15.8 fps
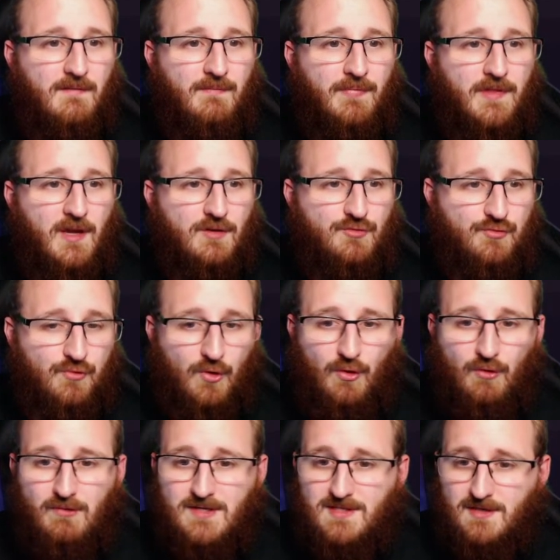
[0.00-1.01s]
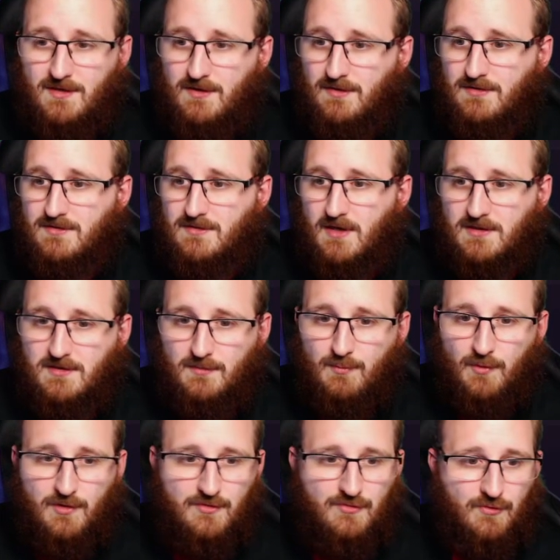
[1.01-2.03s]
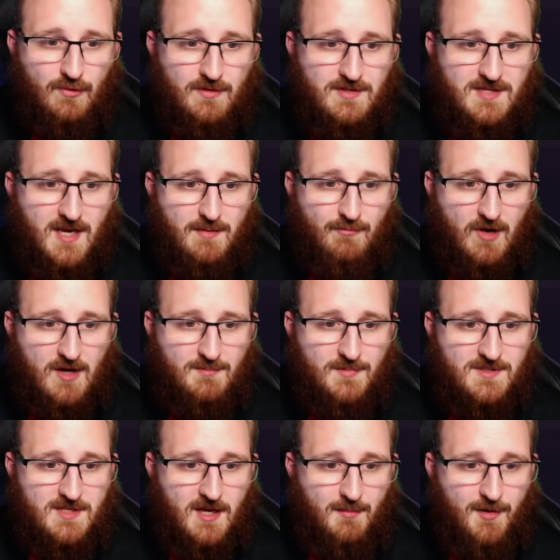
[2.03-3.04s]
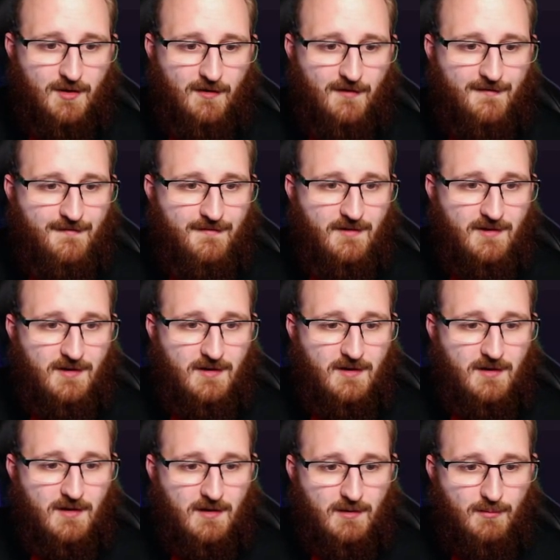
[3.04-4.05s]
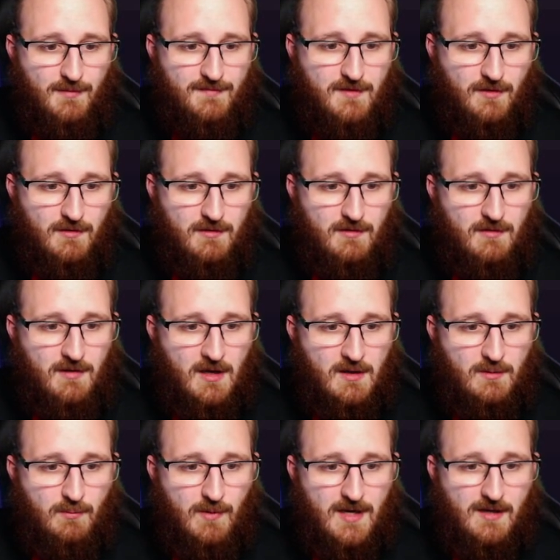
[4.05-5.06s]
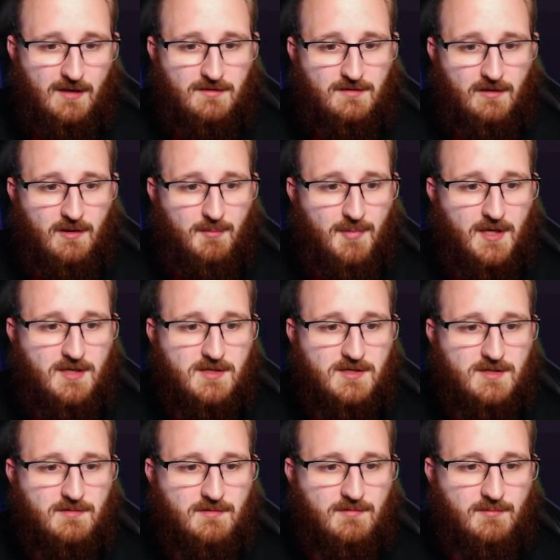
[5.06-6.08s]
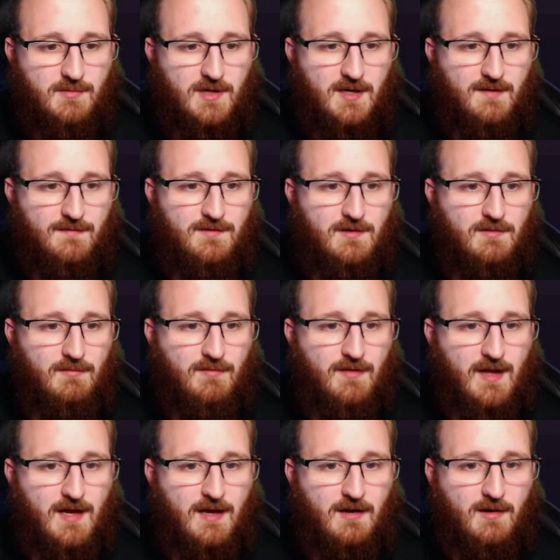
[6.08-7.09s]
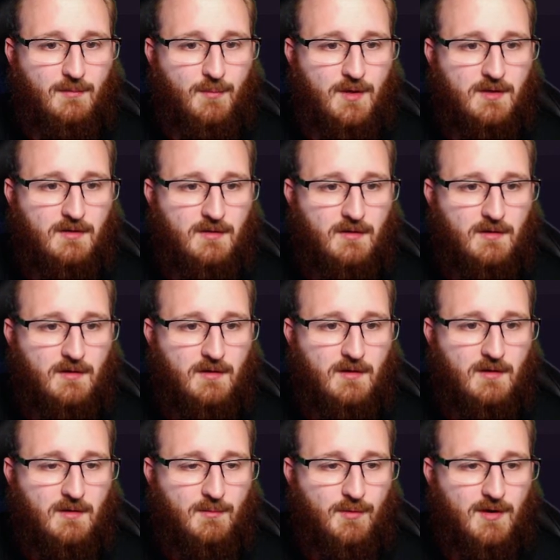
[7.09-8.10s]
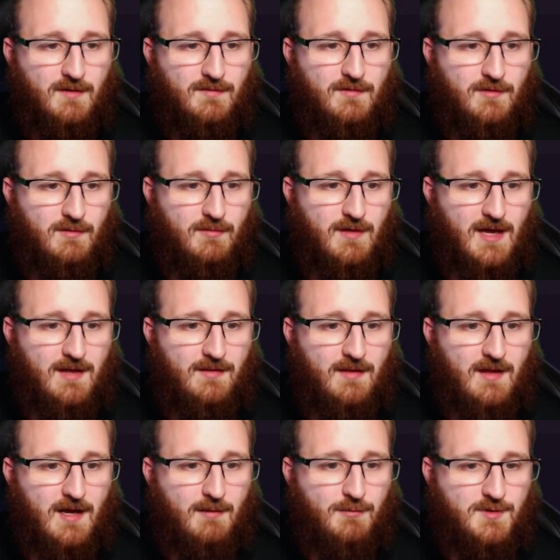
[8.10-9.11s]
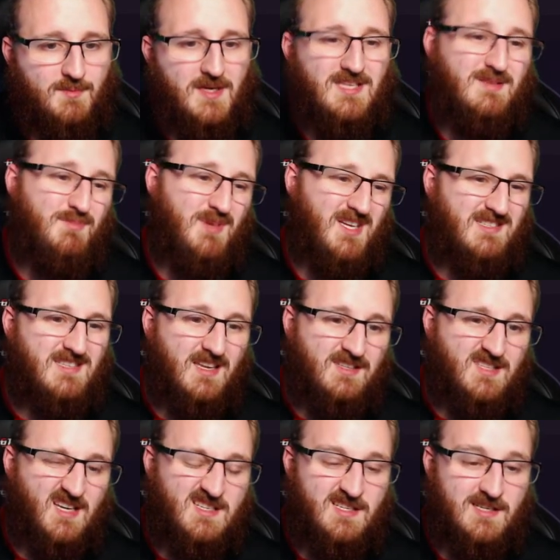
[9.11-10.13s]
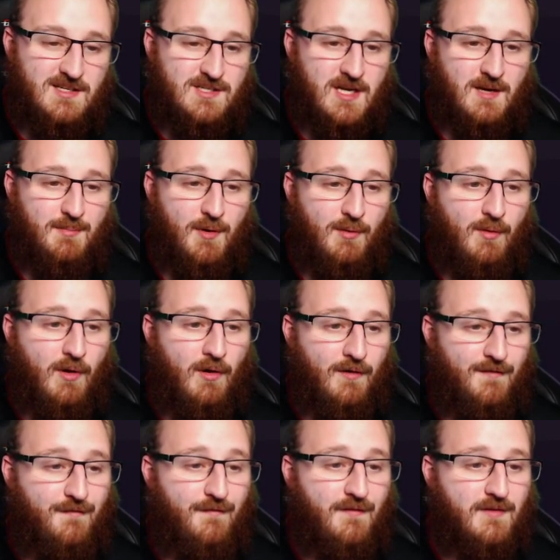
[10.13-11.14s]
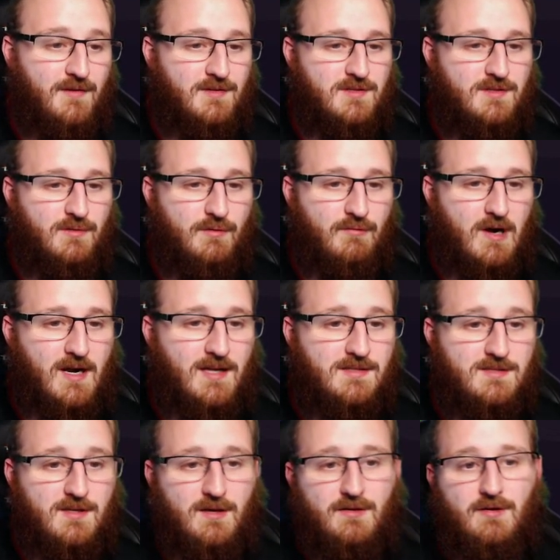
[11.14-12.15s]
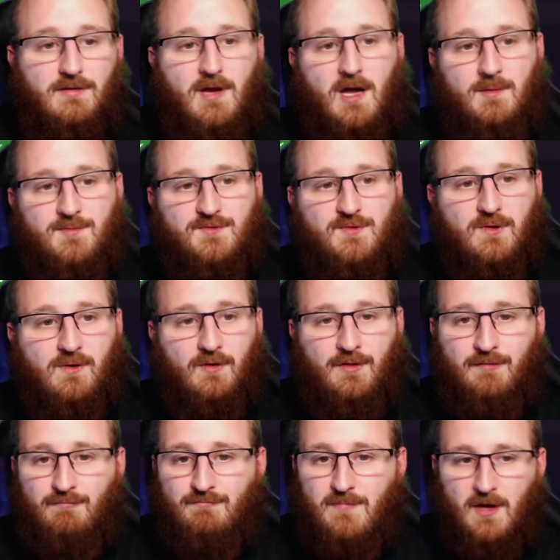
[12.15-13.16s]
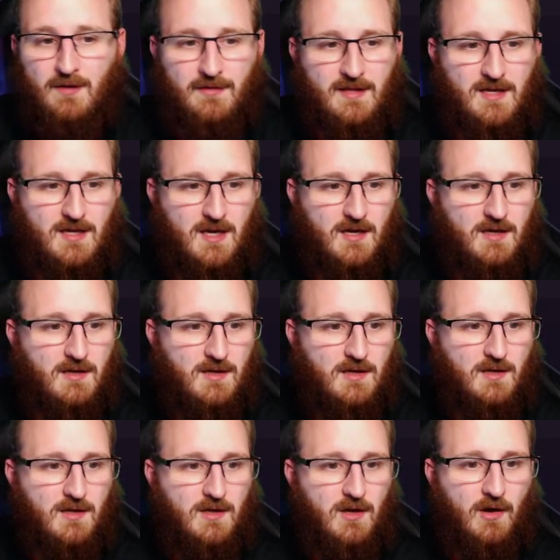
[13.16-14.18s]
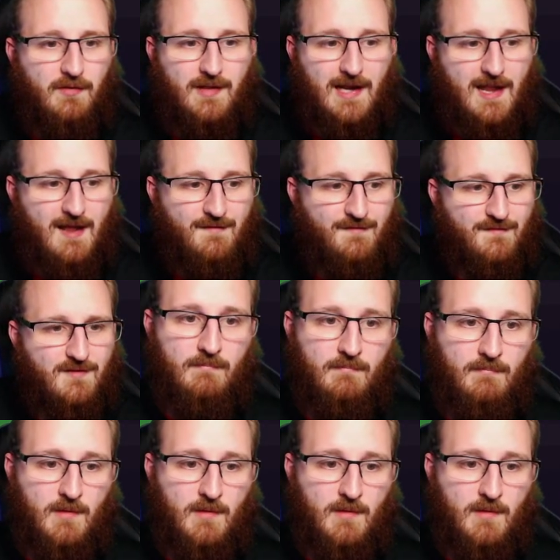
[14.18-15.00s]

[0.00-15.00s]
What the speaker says: A draw isn't good. I don't want to draw this game. Redmond's coming off. We've got no wingers on the bench. We're going to have to do that, aren't we? We're going to have to do that and that, which makes a bit of sense, actually. Djenepo off to the right-hand side. Armstrong on the left.